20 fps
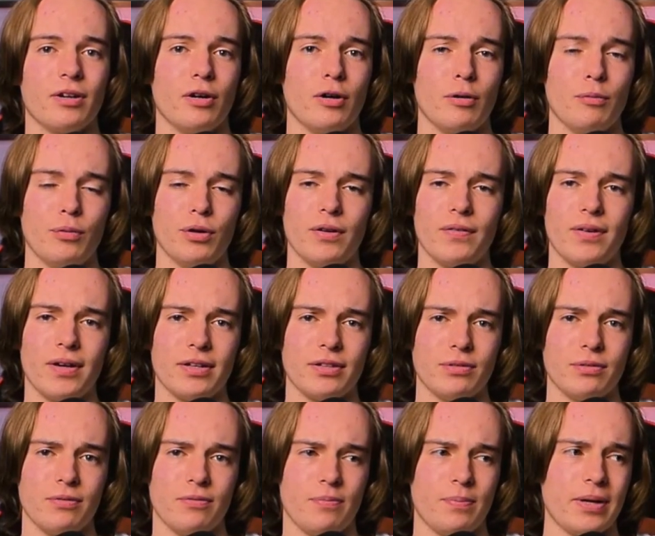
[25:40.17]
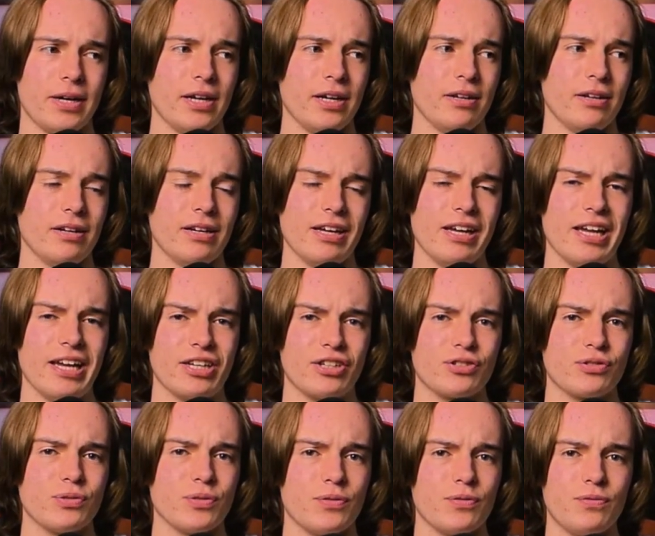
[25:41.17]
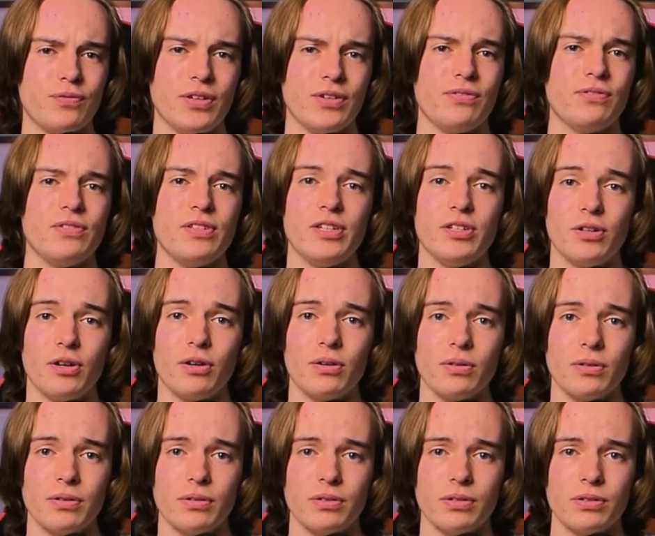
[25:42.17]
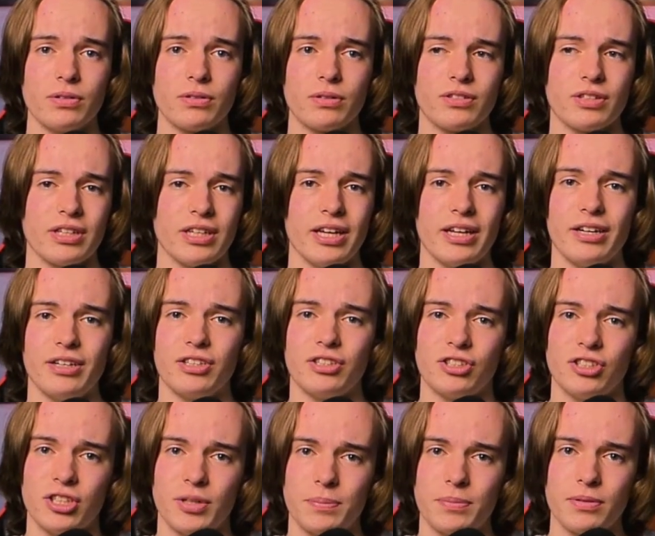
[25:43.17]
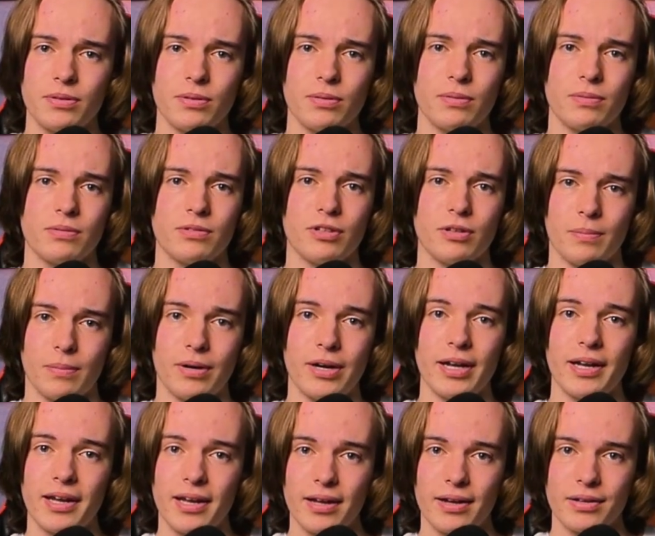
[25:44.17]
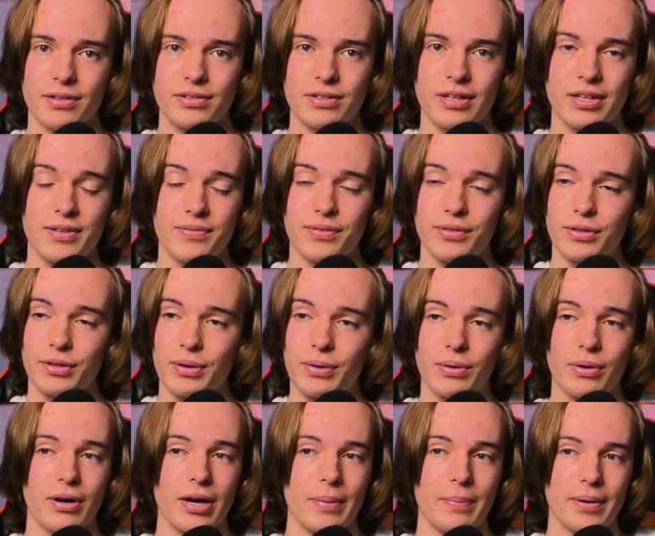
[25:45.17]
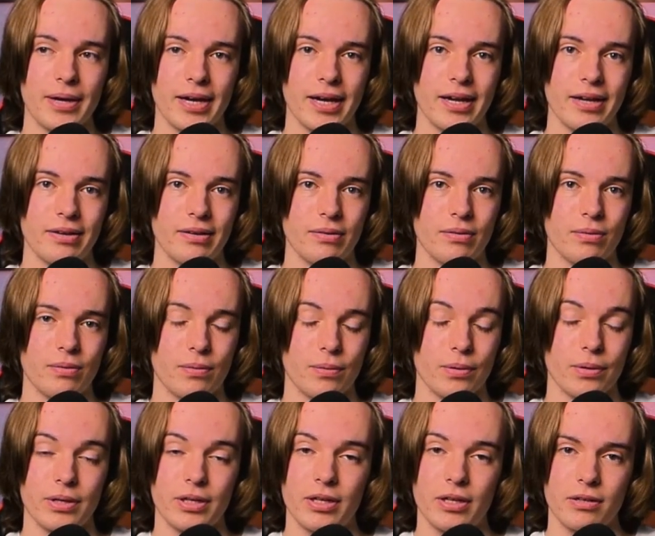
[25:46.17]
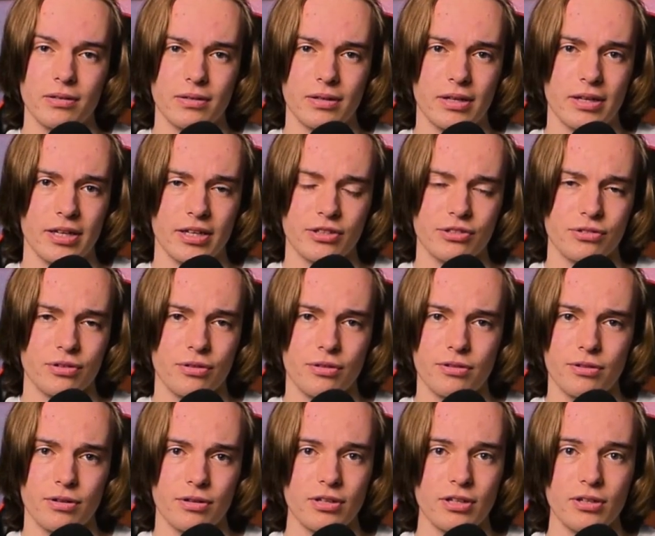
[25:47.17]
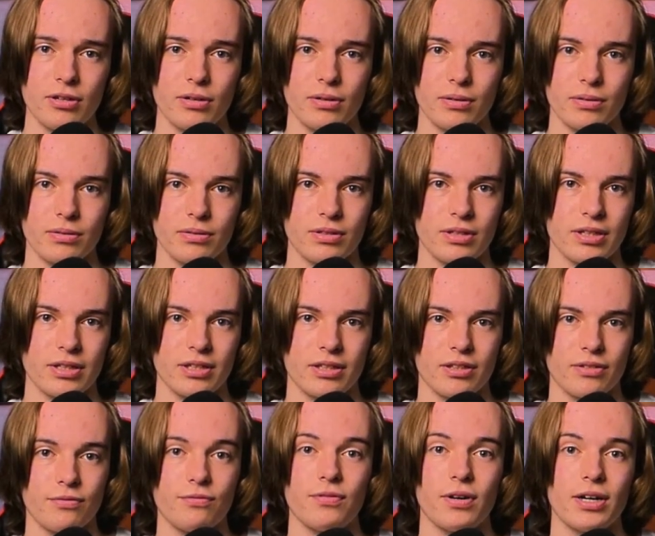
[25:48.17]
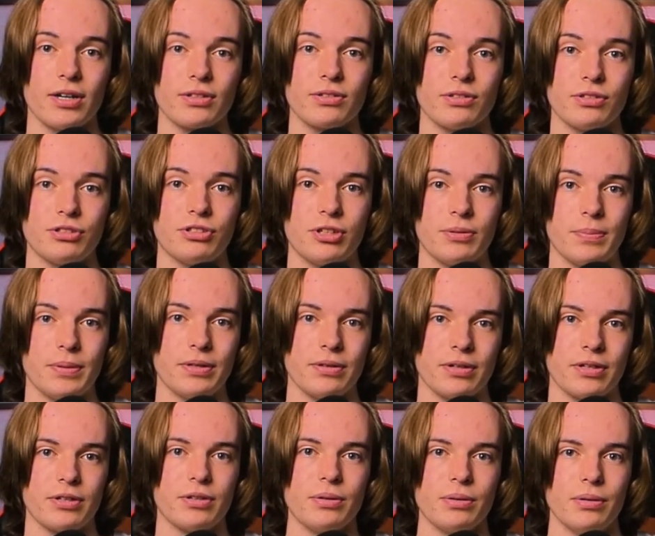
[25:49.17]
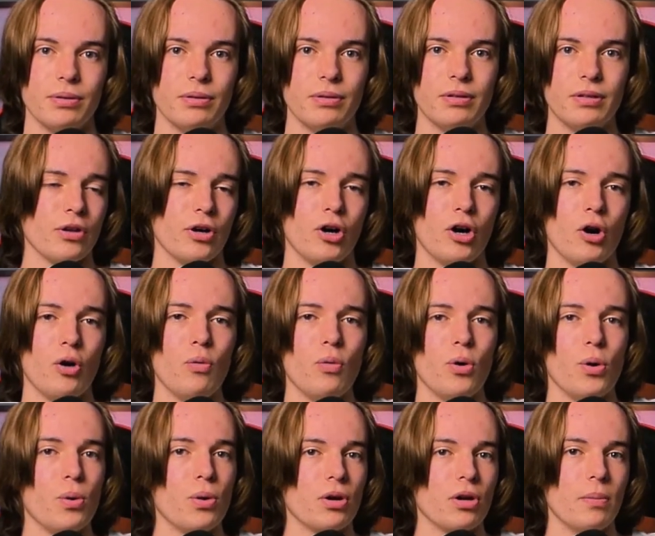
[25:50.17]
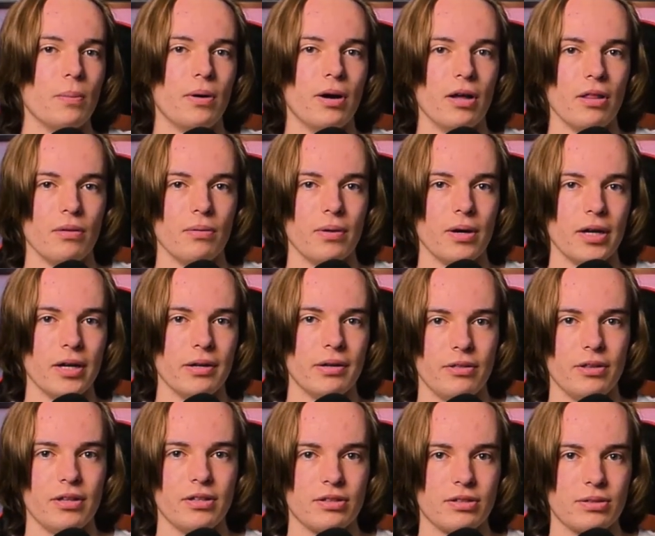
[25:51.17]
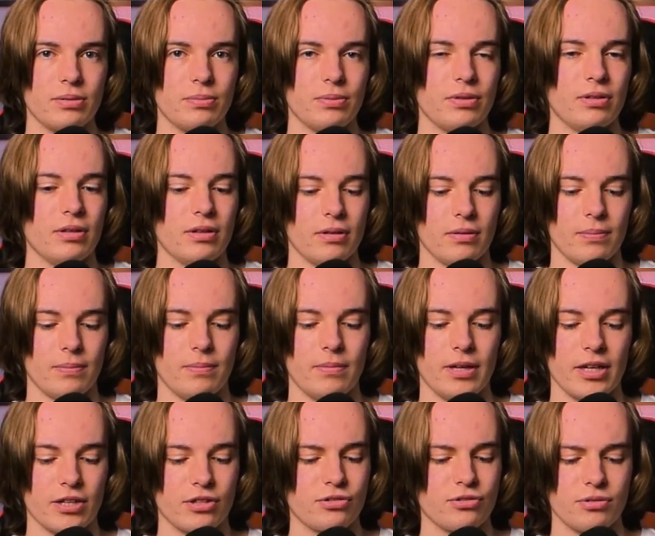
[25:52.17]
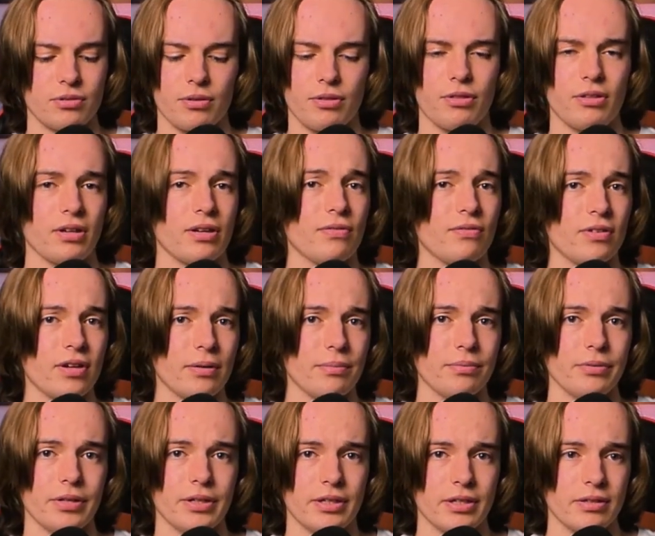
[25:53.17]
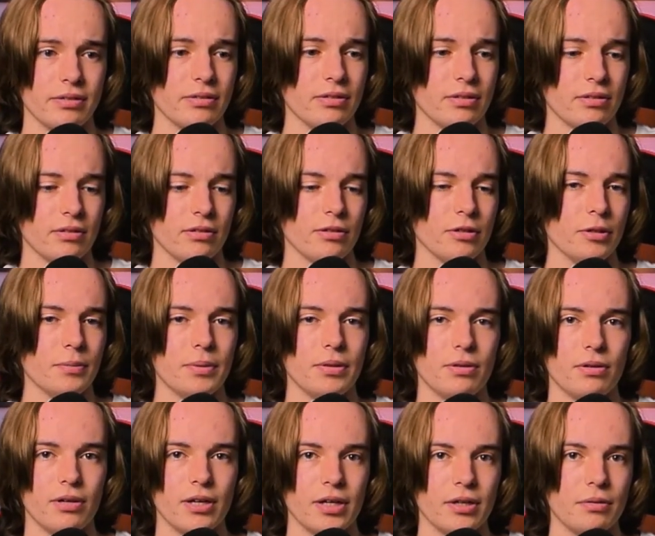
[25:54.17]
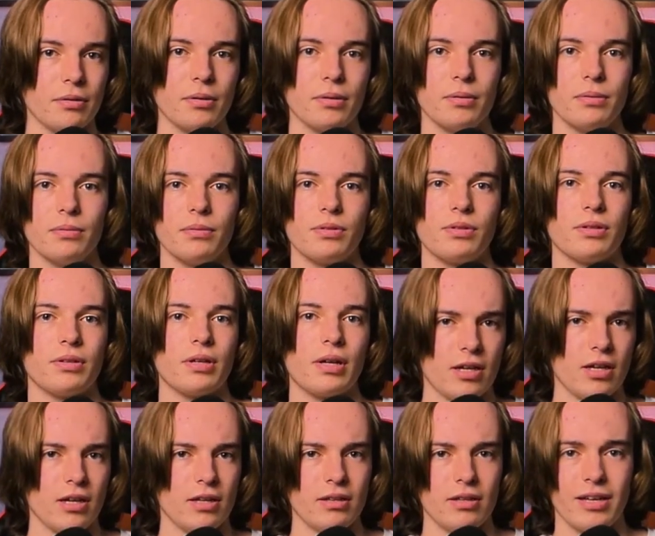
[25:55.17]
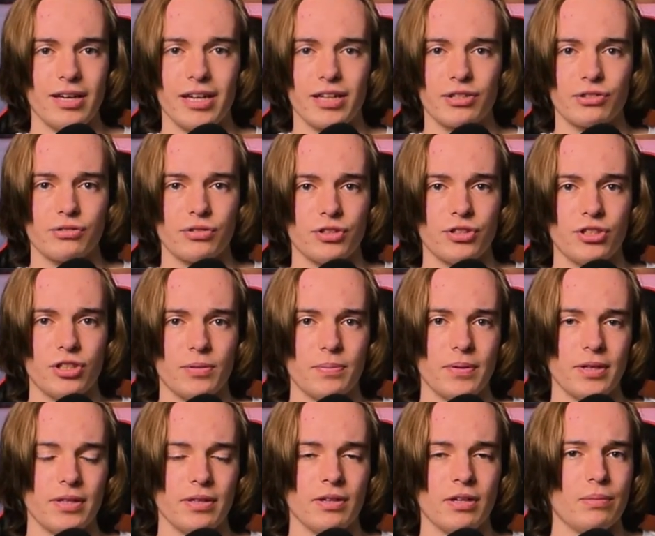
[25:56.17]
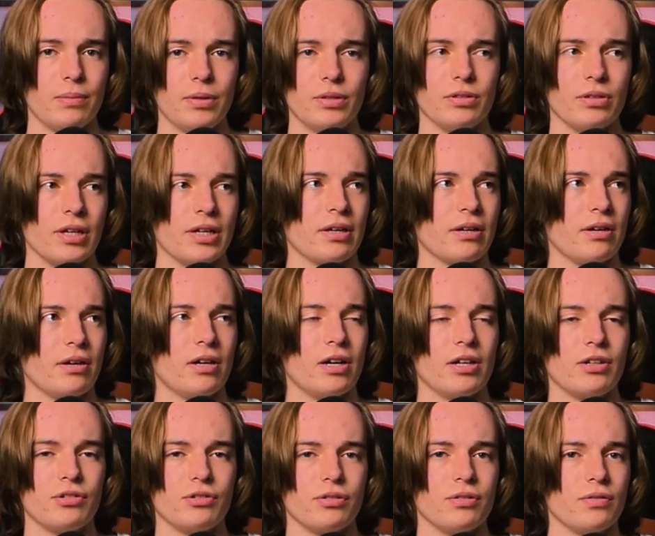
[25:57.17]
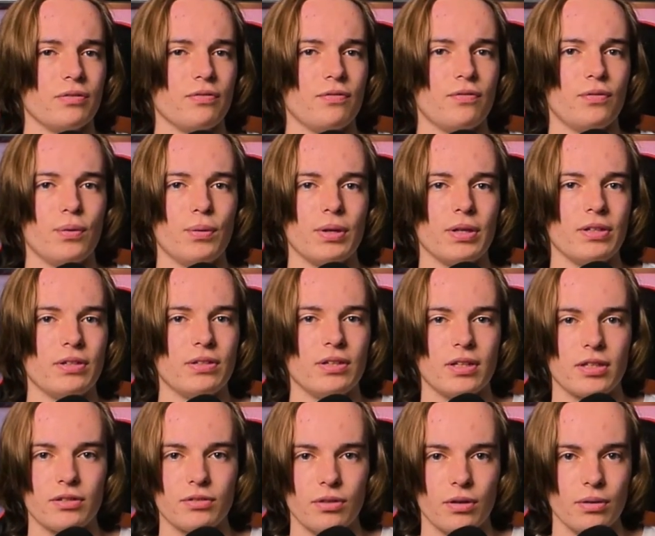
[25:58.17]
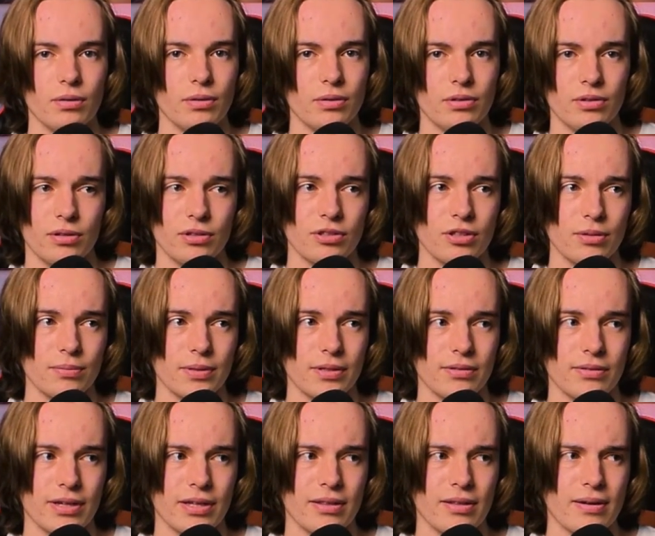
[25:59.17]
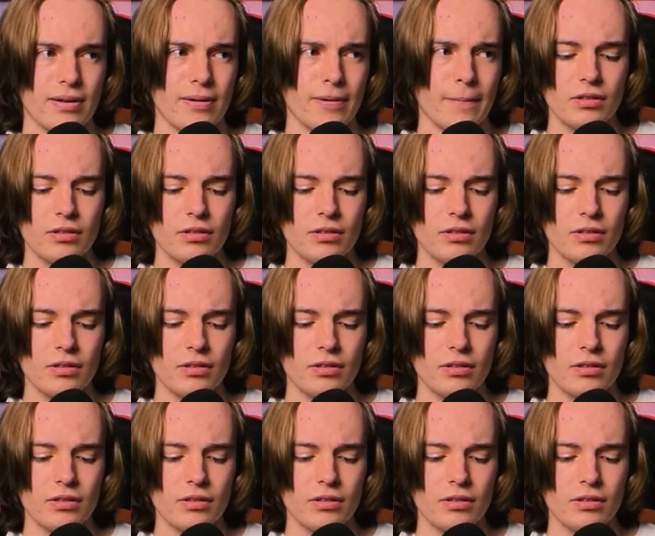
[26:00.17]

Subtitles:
I would have had to have paid an extra $50 to get it shipped to my house, even though I paid already an extra $30 to get the fastest shipping I could. The whole order, by the way, this with the extra thick fabric and the open eye holes and the extra shipping was like $146 or something like that.